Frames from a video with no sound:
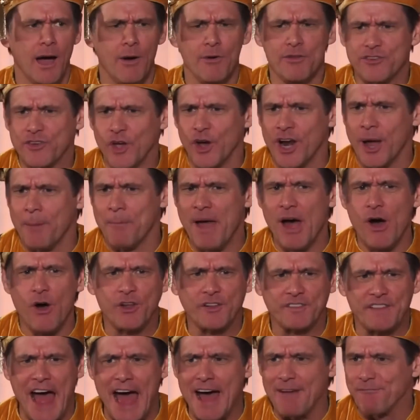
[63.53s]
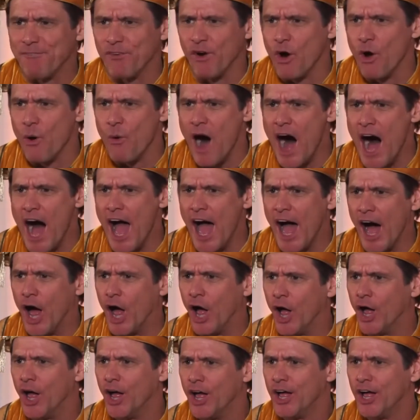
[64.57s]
I was going to milk that for a while.